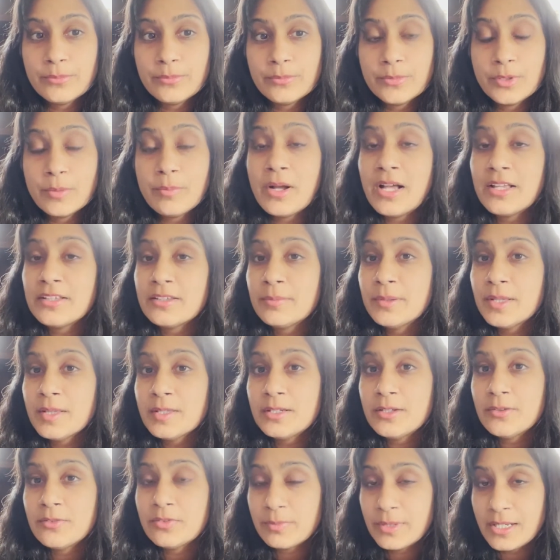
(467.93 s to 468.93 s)
the
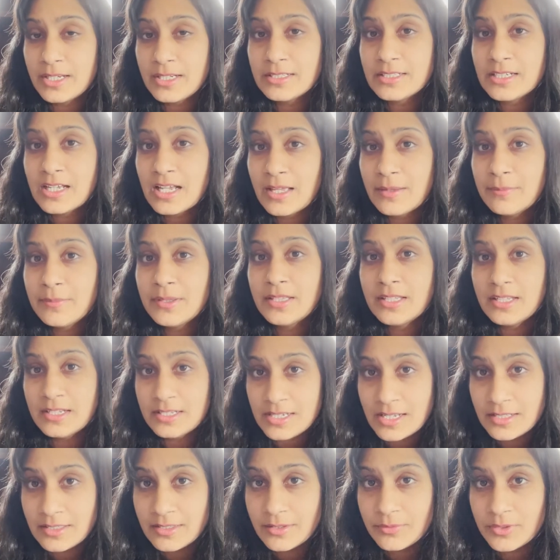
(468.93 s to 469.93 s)
possibility of spending time in the
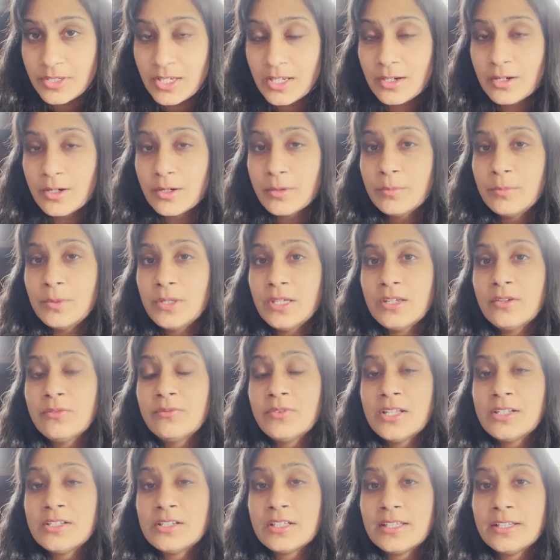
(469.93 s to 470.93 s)
intensive care, being
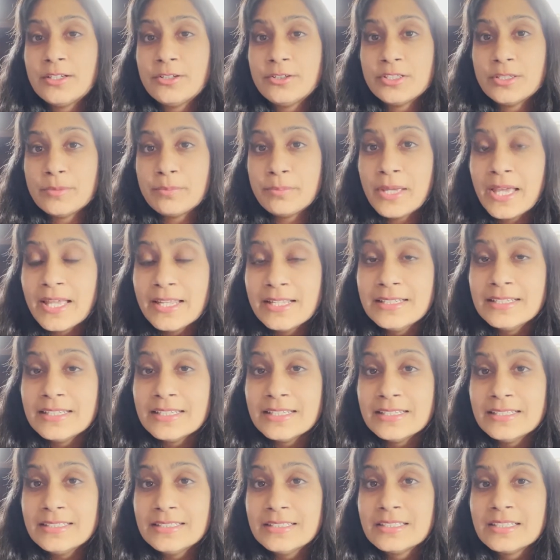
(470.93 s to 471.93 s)
ventilator
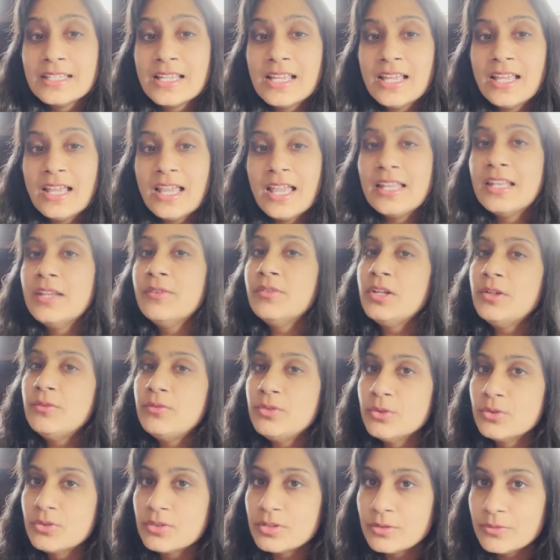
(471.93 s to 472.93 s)
dependent. And even if
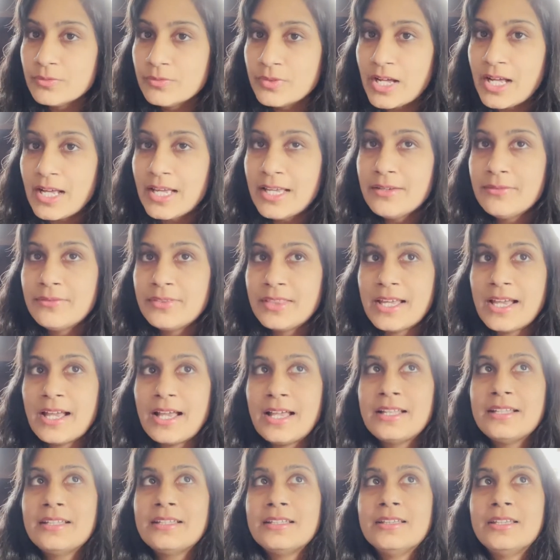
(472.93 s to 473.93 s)
you survive
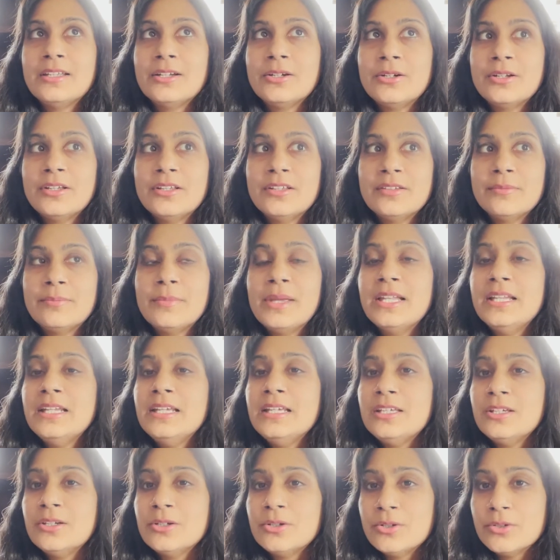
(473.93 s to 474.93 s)
that, there is many
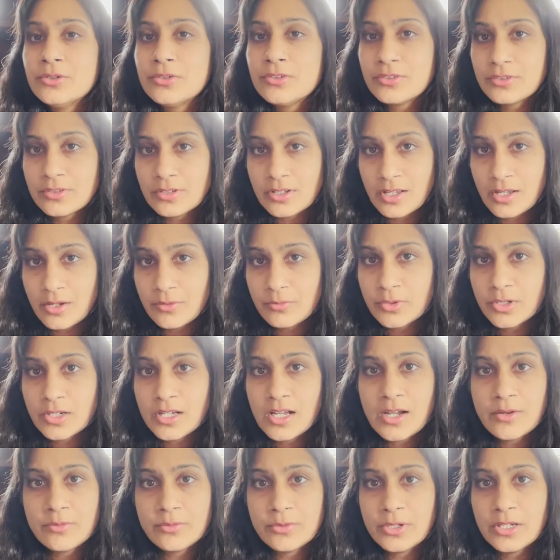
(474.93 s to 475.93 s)
years of
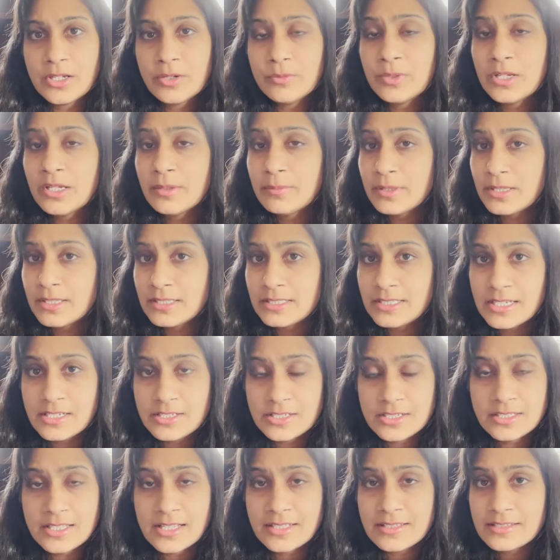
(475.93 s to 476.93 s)
recovery and
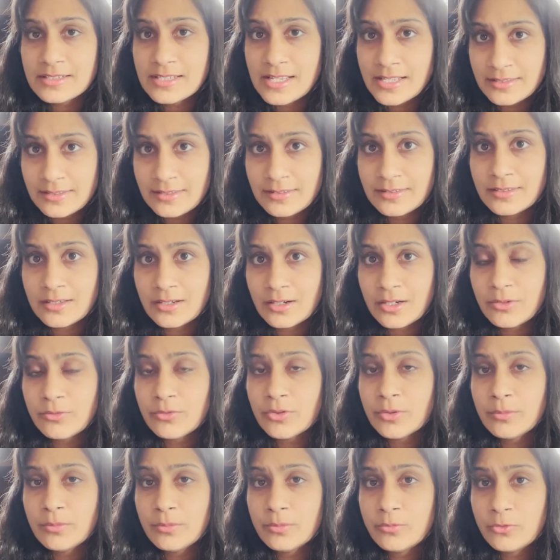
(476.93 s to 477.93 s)
rehabilitation that's necessary
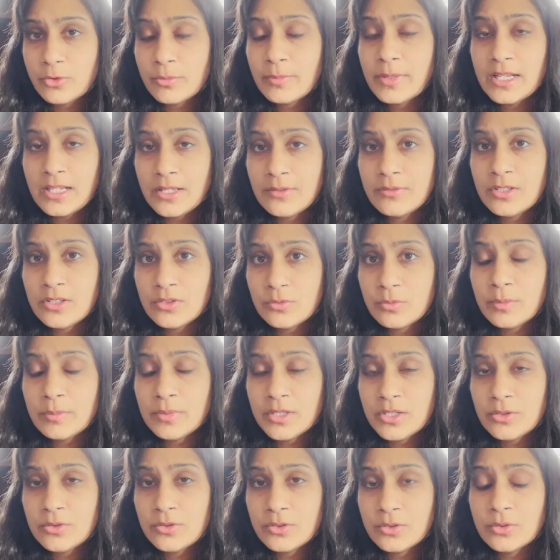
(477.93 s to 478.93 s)
for many of these
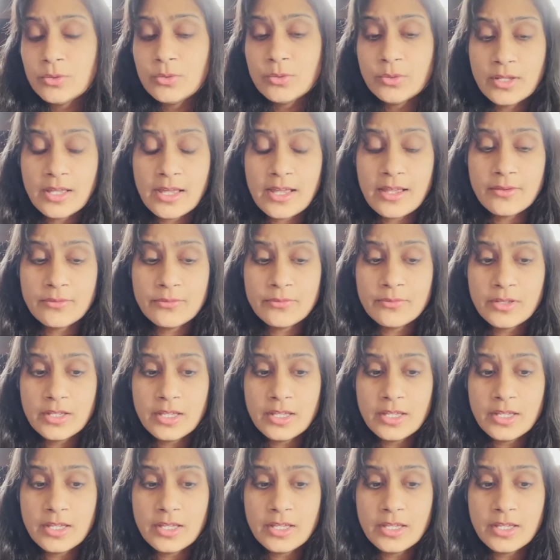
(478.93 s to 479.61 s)
women who have